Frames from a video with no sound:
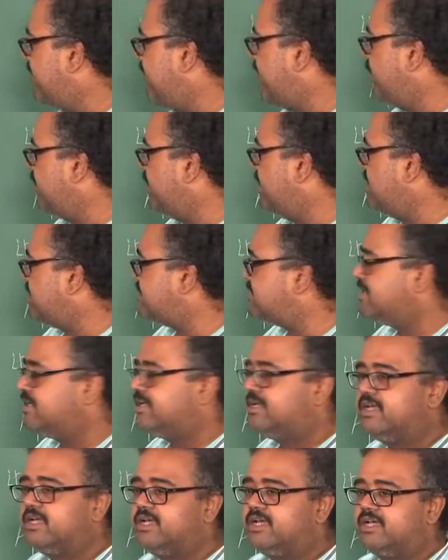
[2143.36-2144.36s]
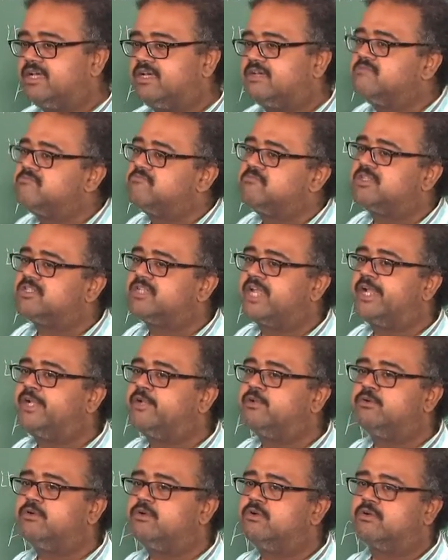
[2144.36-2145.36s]
I1 is just
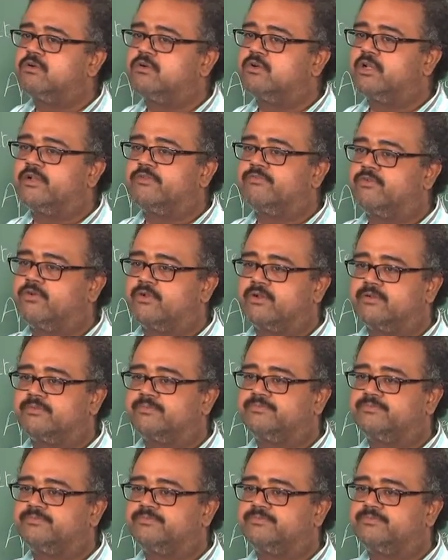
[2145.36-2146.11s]
I2 colon 4,